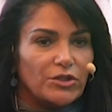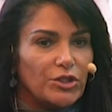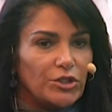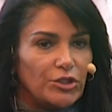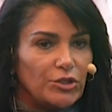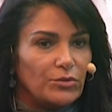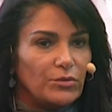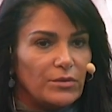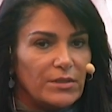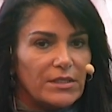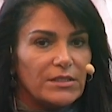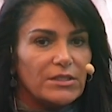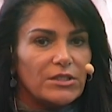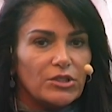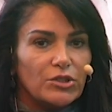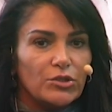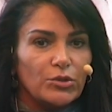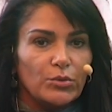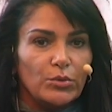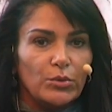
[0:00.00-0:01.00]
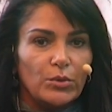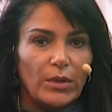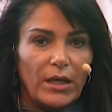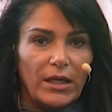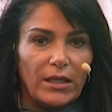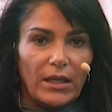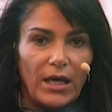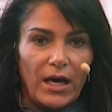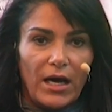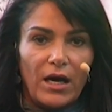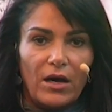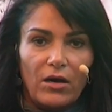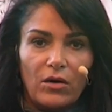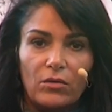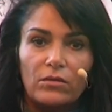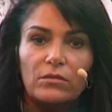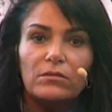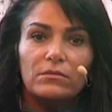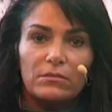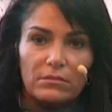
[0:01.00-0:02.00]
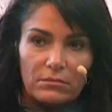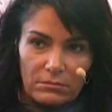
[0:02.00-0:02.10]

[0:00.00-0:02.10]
to do is to allow,